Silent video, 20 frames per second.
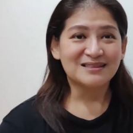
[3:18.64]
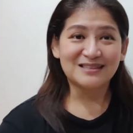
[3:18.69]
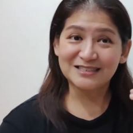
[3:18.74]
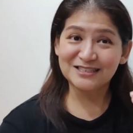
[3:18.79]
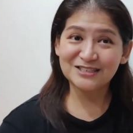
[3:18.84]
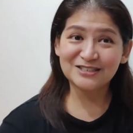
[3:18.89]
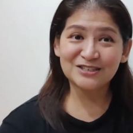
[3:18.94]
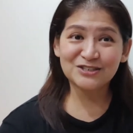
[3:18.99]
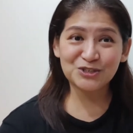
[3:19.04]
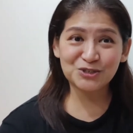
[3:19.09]

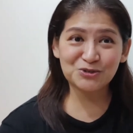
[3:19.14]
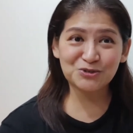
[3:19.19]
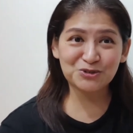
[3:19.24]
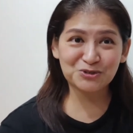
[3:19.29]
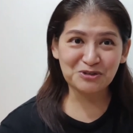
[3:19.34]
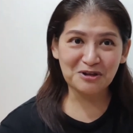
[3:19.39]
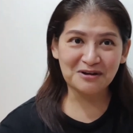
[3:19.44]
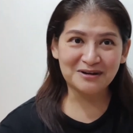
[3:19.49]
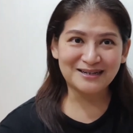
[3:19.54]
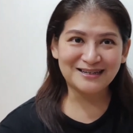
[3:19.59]
this is a true
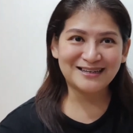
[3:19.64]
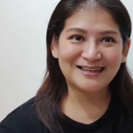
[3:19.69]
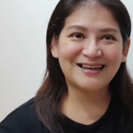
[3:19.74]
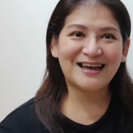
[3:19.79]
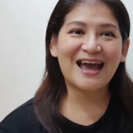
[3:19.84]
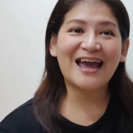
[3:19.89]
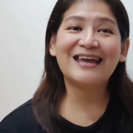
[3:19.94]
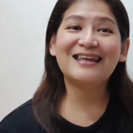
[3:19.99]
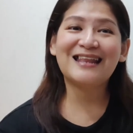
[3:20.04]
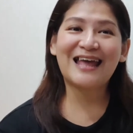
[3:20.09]
story.
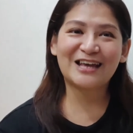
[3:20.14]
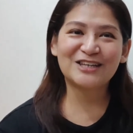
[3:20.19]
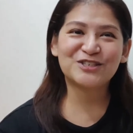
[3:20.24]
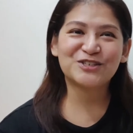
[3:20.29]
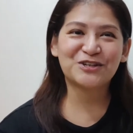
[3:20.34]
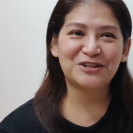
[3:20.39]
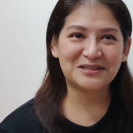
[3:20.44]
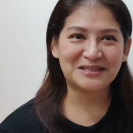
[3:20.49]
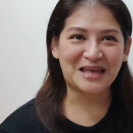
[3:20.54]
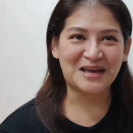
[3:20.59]
I lie,
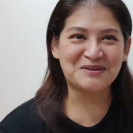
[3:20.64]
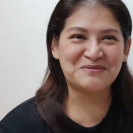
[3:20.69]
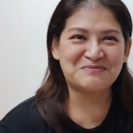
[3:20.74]
them.